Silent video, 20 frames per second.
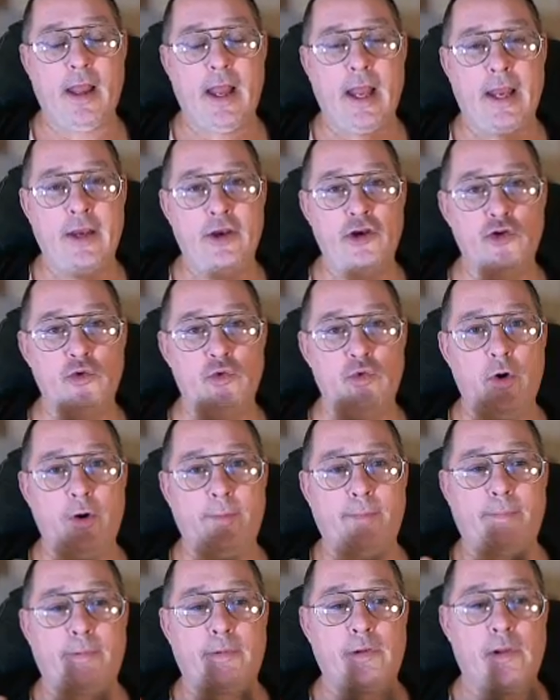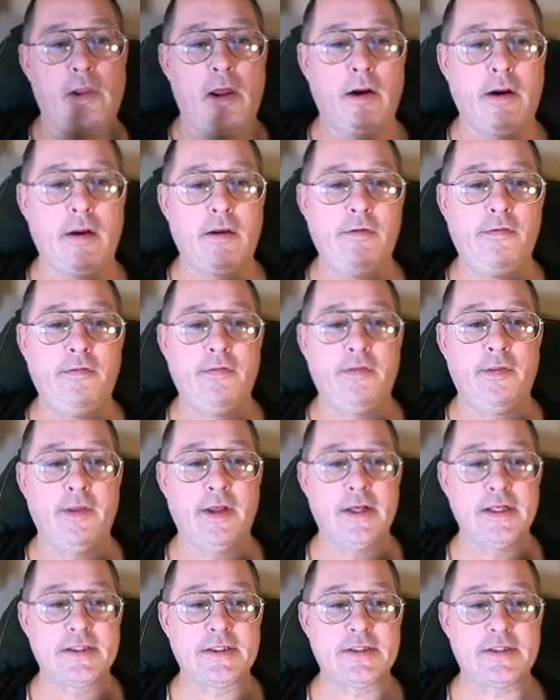And you would plug
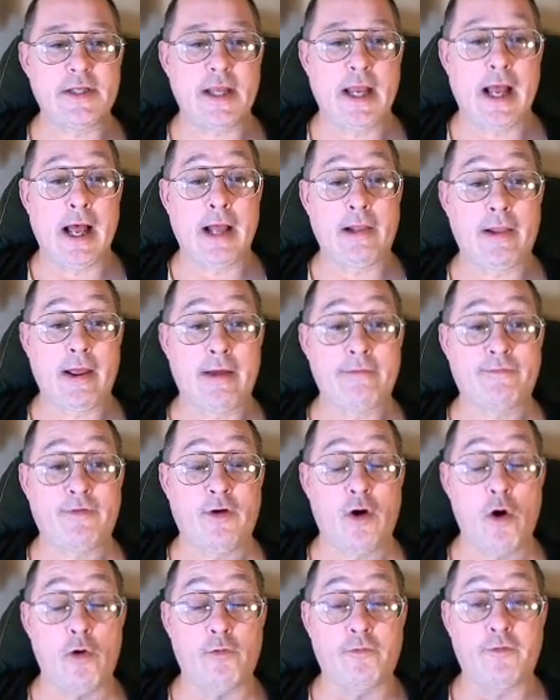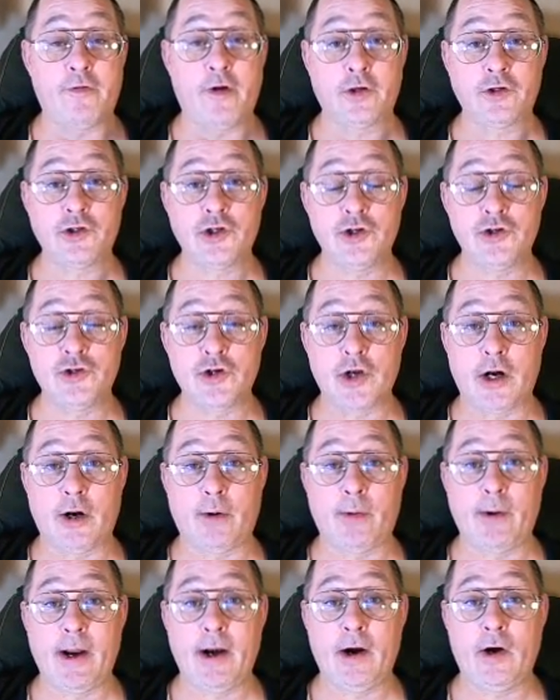this LFO function
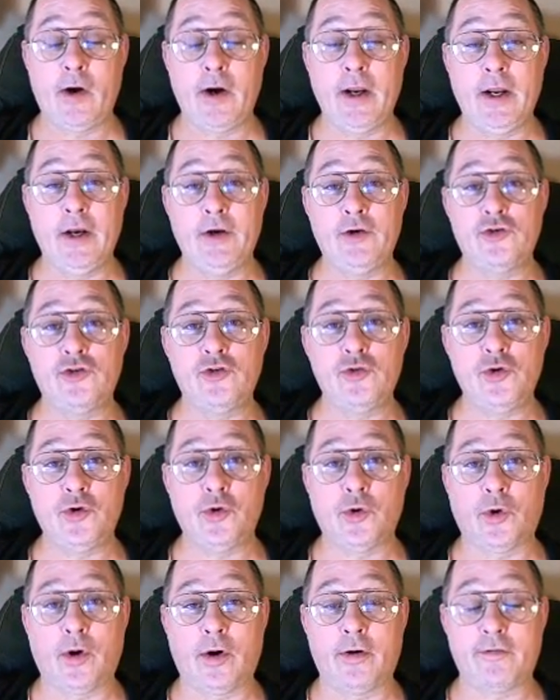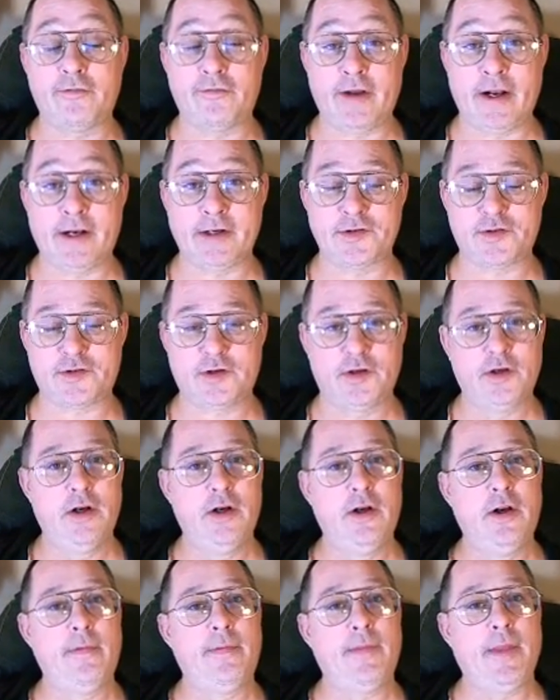generator into your effects
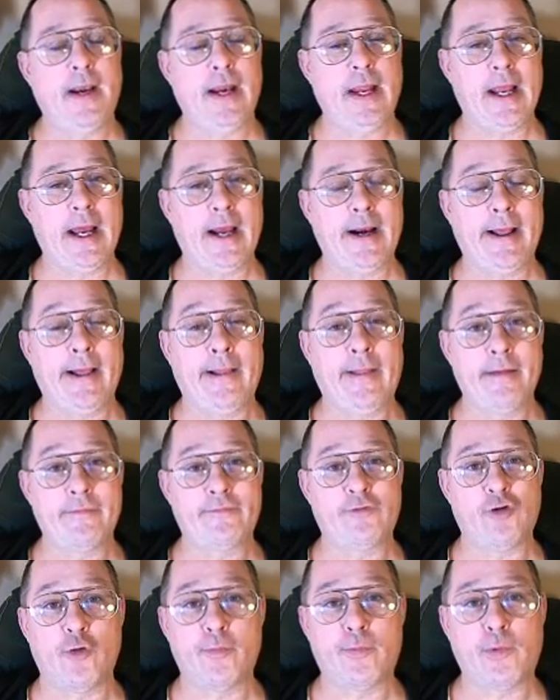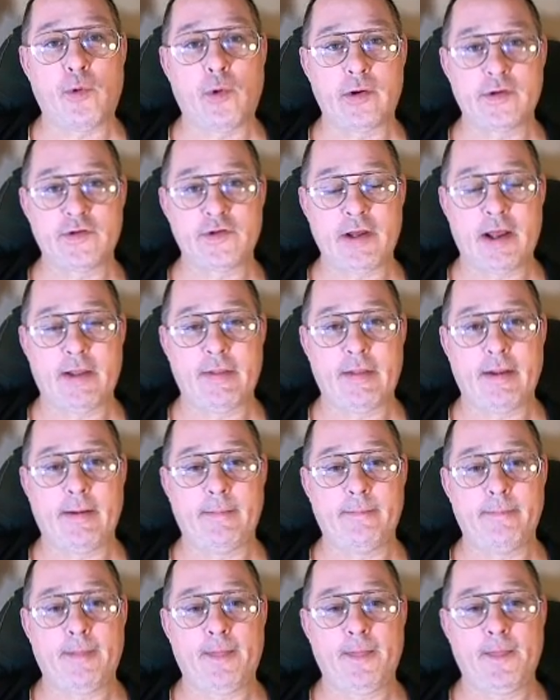that had LFO ports on
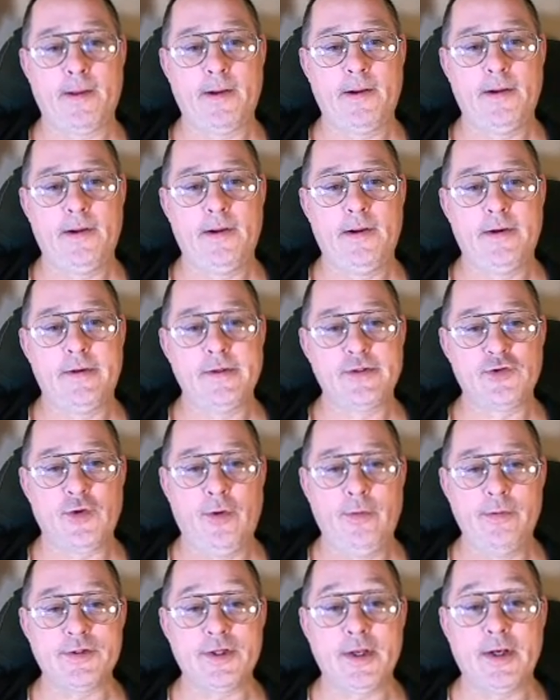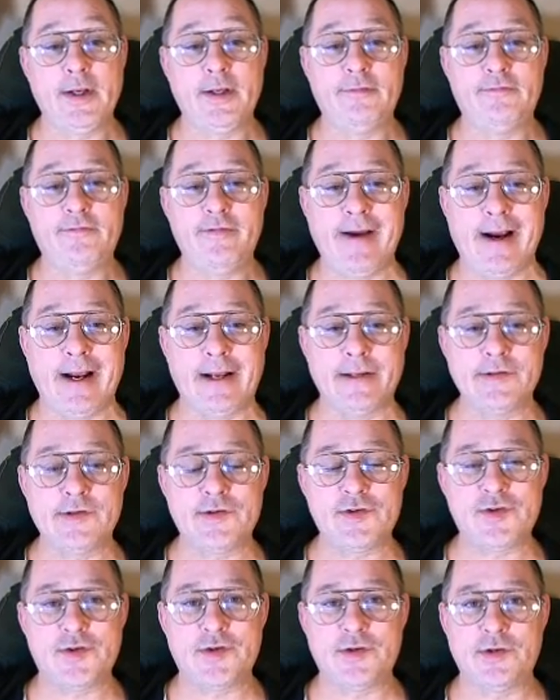them. So it was an
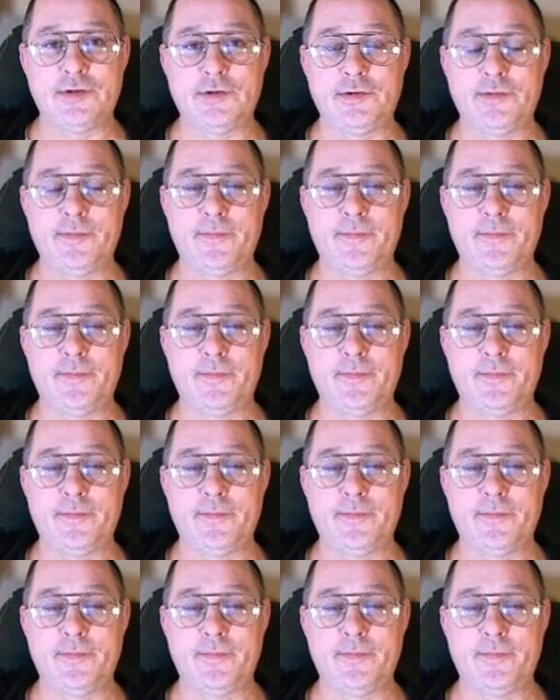advanced